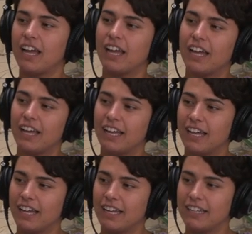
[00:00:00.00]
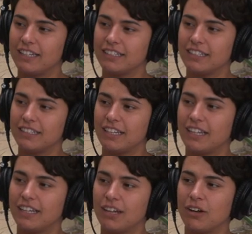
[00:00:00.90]
You're nothing.
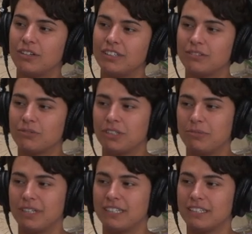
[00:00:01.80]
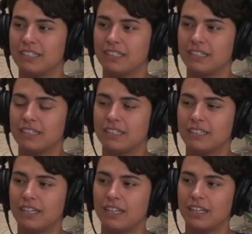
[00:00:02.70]
Oh, what do you mean? You're
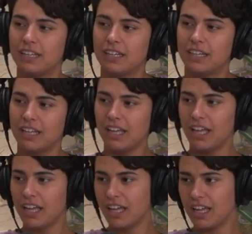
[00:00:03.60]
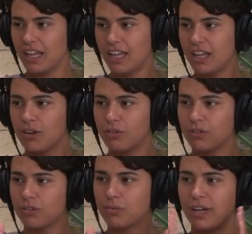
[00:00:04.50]
spiritual. You say namaste at the end of yoga.
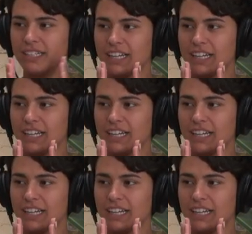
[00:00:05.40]
You're something. Why